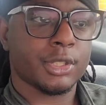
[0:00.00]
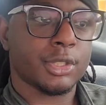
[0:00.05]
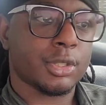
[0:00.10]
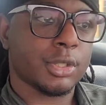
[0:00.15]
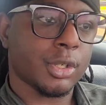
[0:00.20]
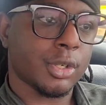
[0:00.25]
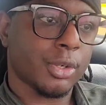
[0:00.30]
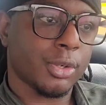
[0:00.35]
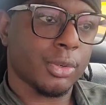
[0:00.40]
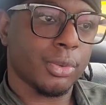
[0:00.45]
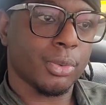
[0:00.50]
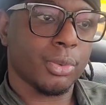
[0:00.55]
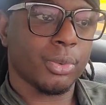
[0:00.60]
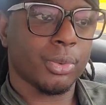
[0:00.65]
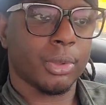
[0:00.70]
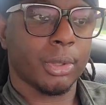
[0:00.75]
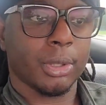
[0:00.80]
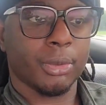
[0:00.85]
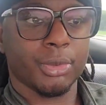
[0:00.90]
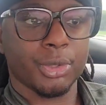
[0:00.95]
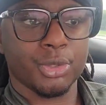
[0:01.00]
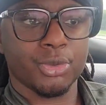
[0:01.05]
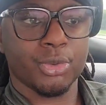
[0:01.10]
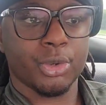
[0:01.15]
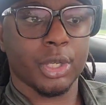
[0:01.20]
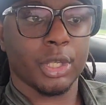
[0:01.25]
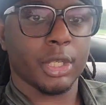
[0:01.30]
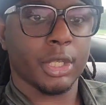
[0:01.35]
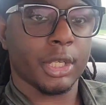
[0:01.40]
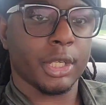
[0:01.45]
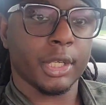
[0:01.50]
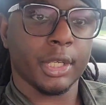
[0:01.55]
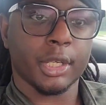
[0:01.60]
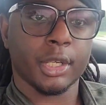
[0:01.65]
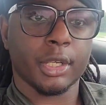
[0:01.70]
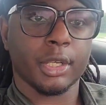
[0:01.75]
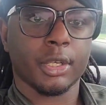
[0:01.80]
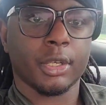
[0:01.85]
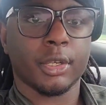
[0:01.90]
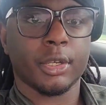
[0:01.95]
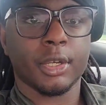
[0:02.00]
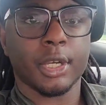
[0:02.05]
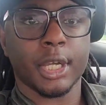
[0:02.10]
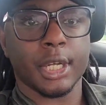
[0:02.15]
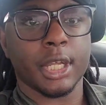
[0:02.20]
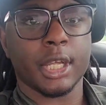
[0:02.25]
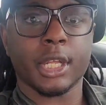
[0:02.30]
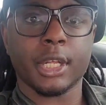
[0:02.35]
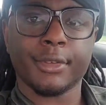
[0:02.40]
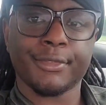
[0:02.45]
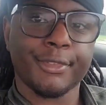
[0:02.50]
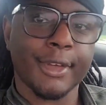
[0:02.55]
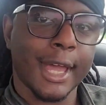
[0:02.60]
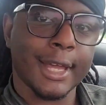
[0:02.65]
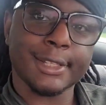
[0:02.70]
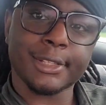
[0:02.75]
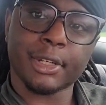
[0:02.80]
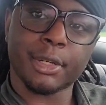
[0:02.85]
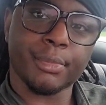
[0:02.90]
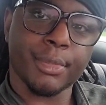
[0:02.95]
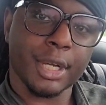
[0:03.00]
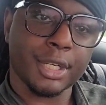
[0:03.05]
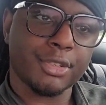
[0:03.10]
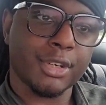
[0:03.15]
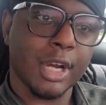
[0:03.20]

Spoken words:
So it was really, it didn't factor in my